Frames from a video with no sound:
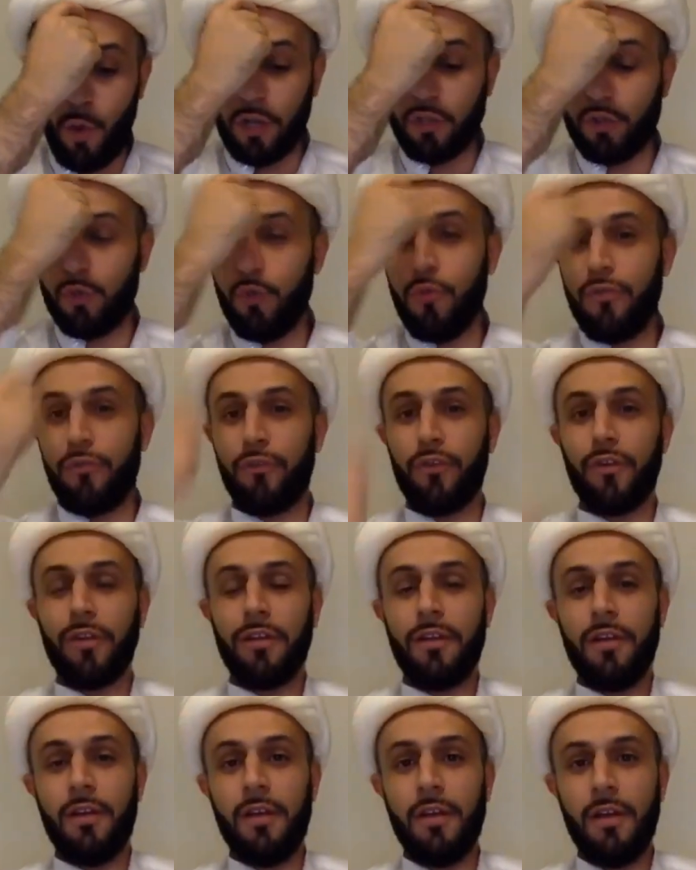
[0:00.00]
are
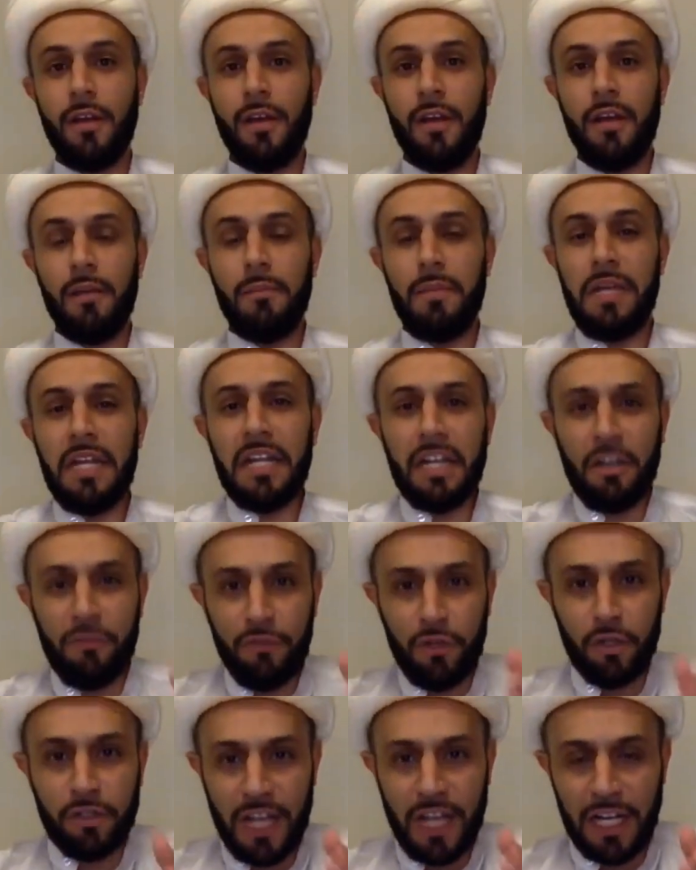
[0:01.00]
truthful? Meaning,
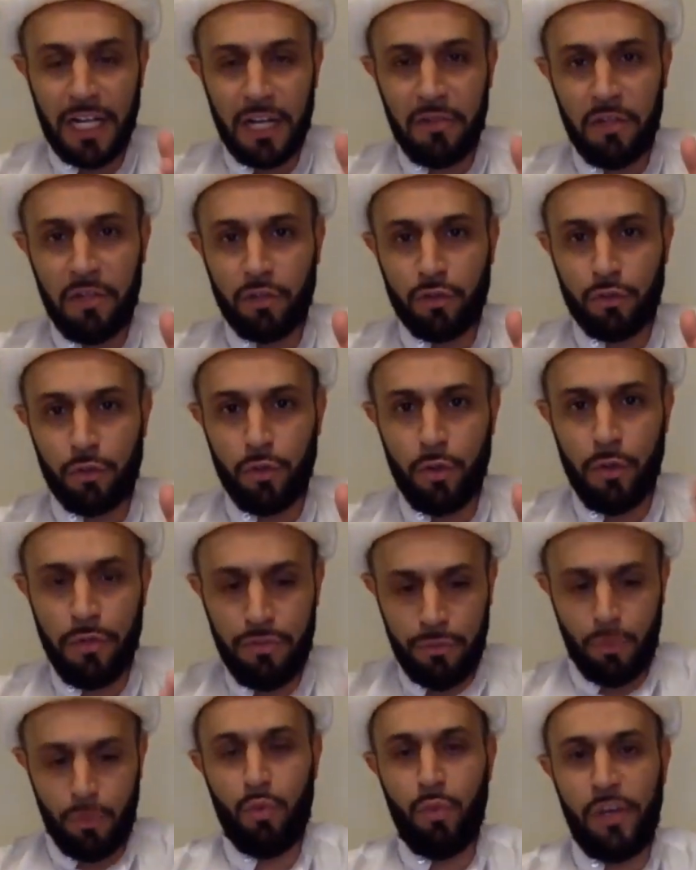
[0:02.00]
if you're telling the
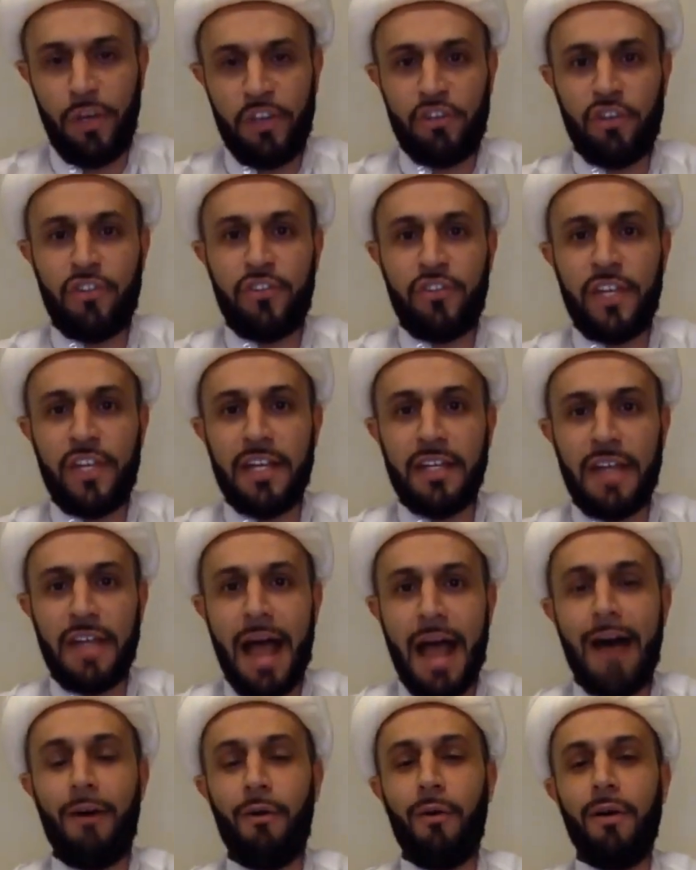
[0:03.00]
truth, we should see it
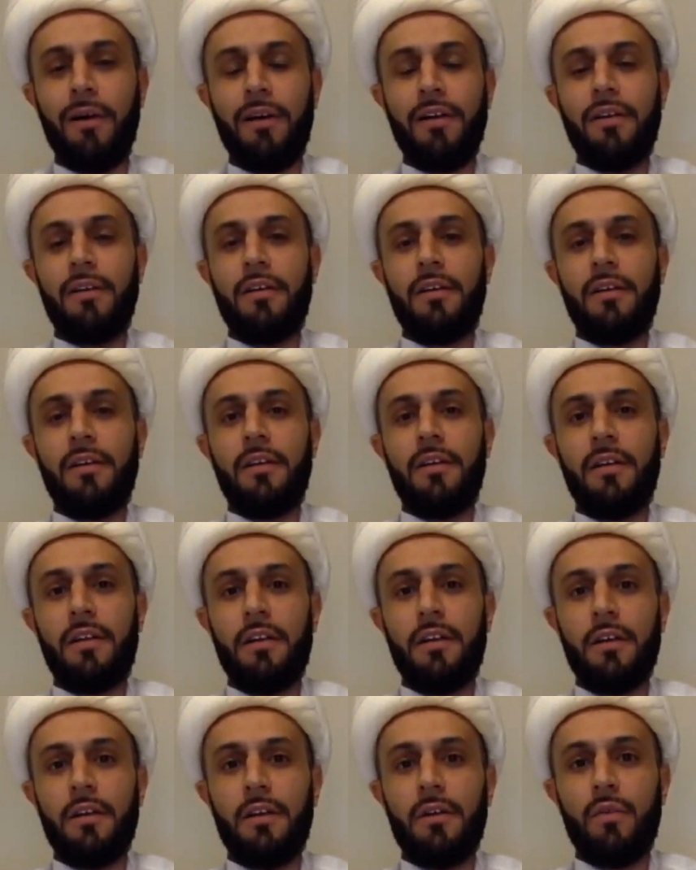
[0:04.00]
now.
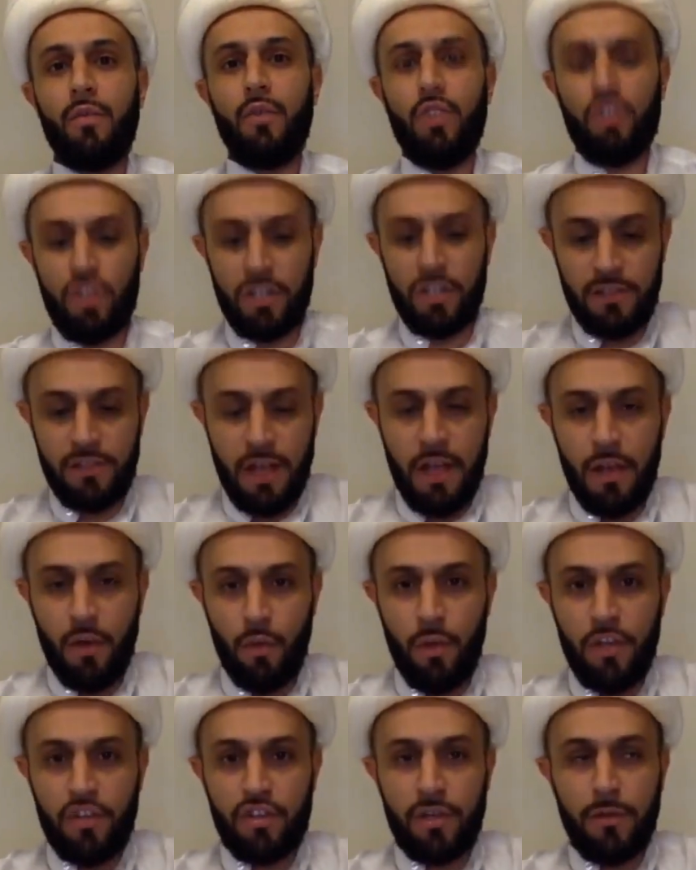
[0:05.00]
We should,
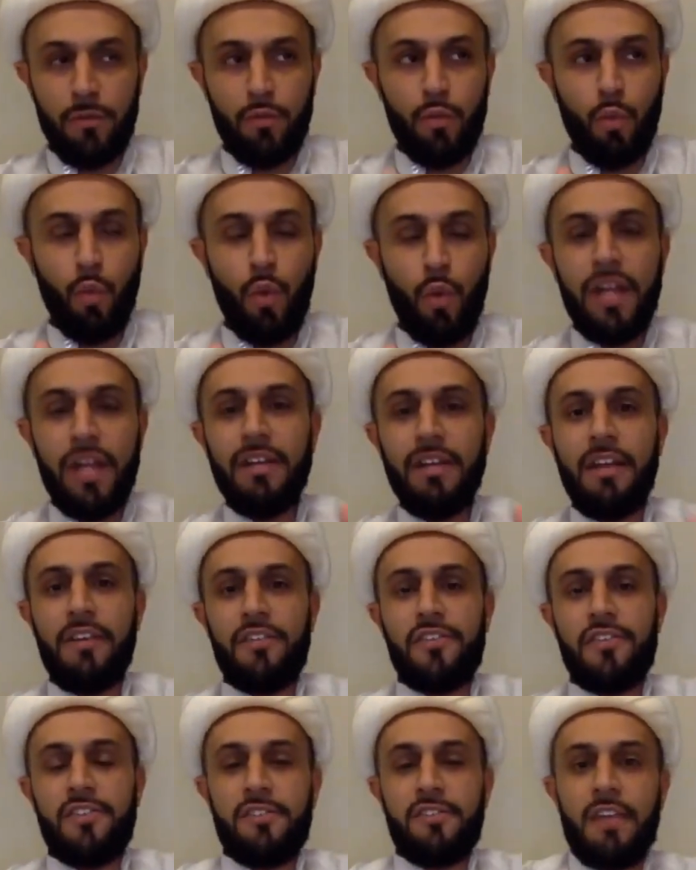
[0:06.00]
we should
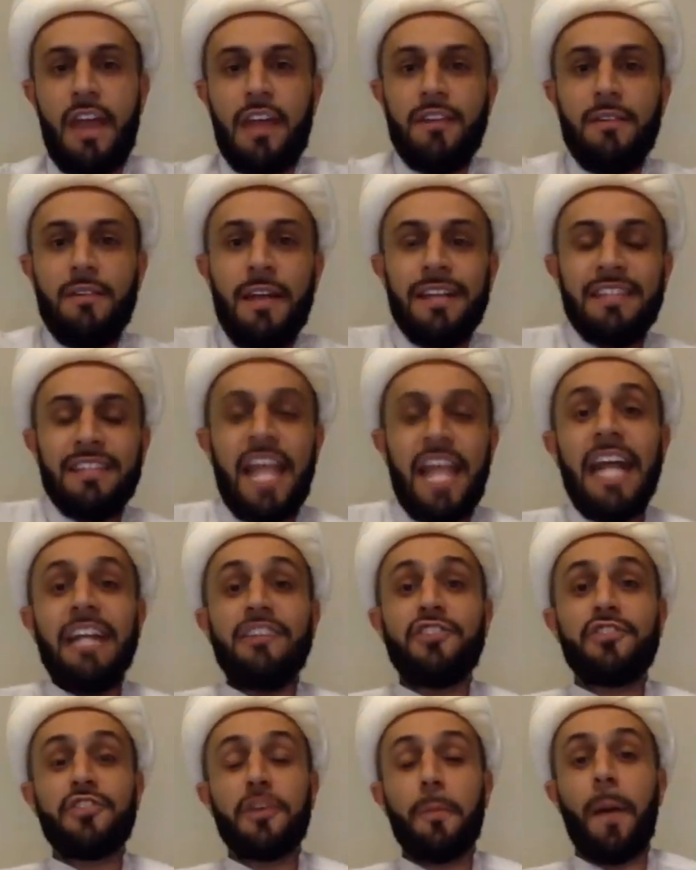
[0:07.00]
witness and
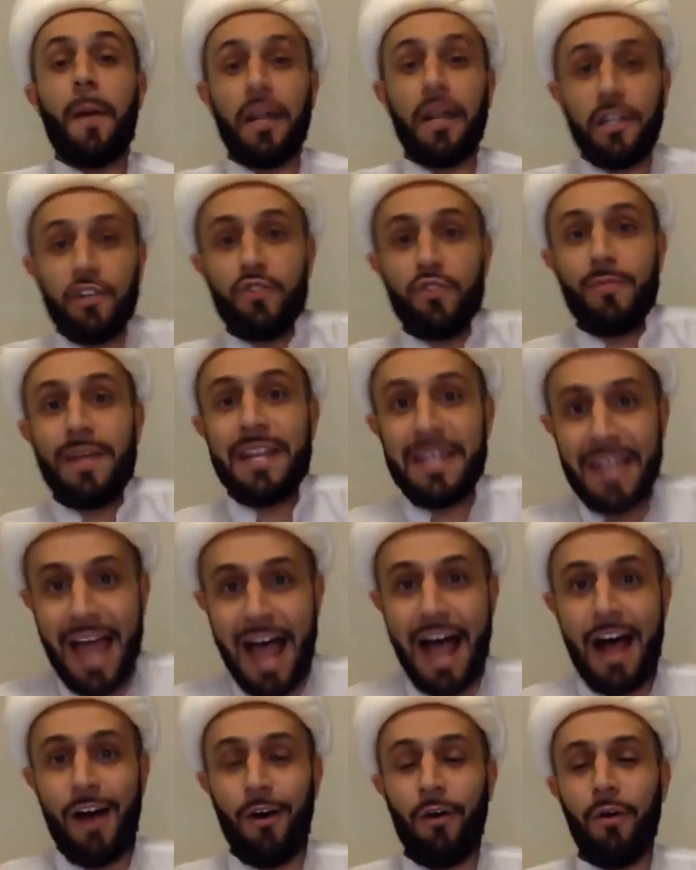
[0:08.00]
taste the punishment
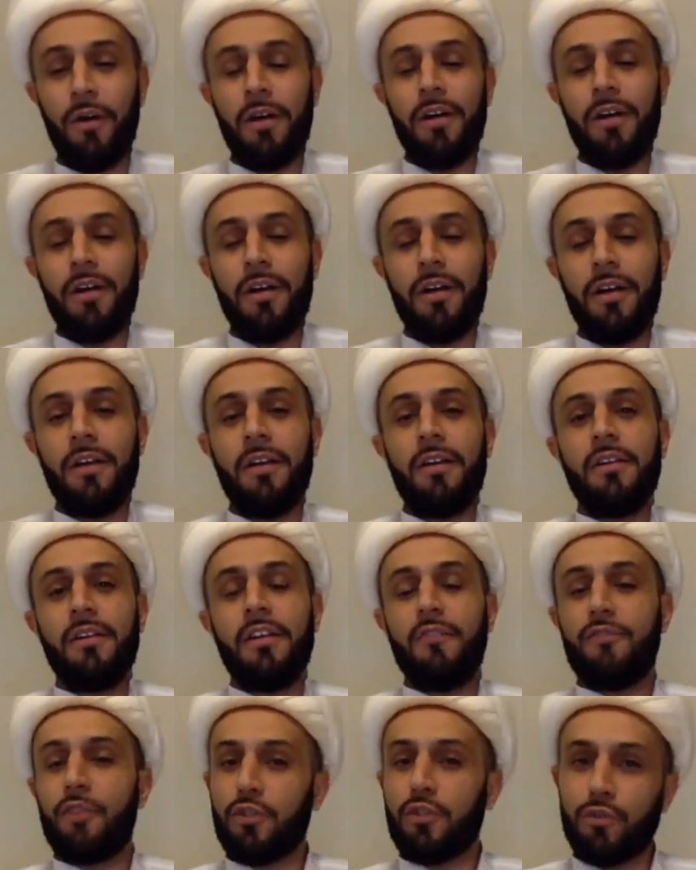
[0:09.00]
now
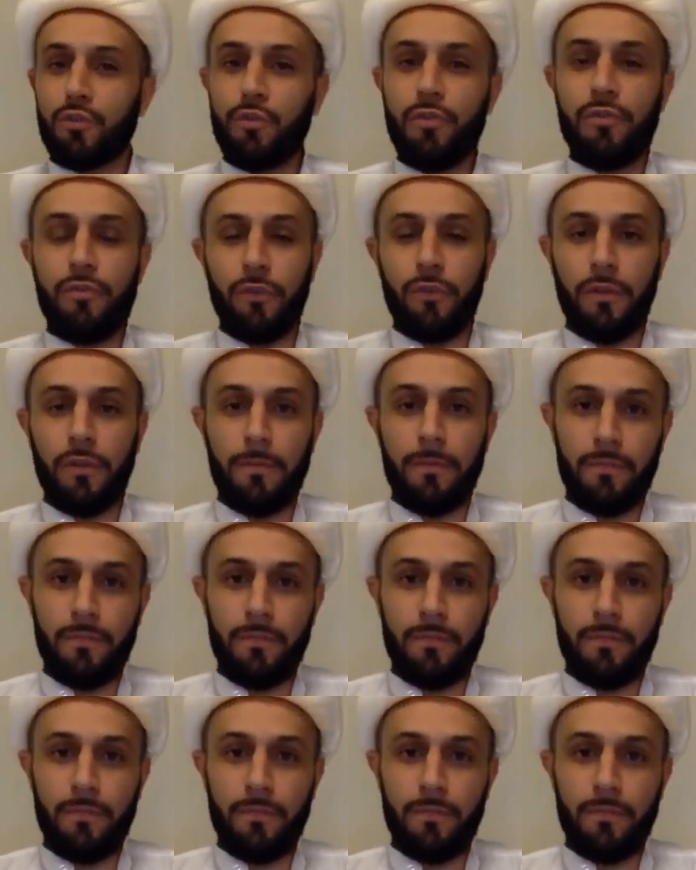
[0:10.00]
if you're truthful.